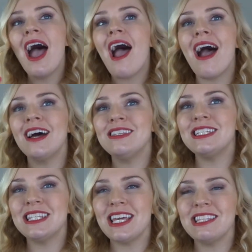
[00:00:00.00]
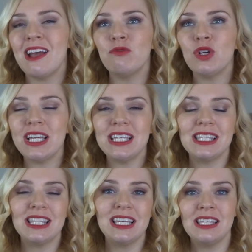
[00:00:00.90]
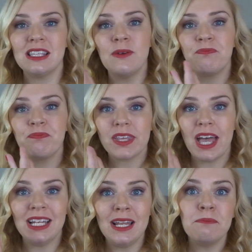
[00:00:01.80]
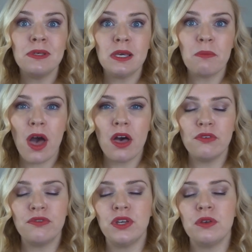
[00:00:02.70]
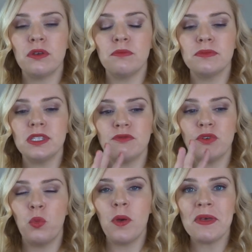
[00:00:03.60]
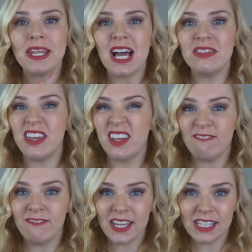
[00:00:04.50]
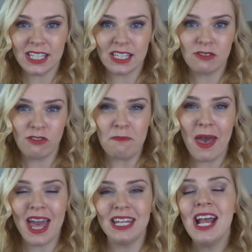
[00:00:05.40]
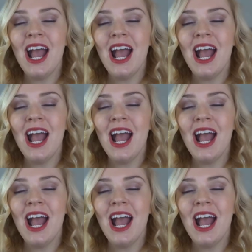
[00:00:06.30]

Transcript: and they then release these OLYMPEA perfumes for women and then Invictus for men,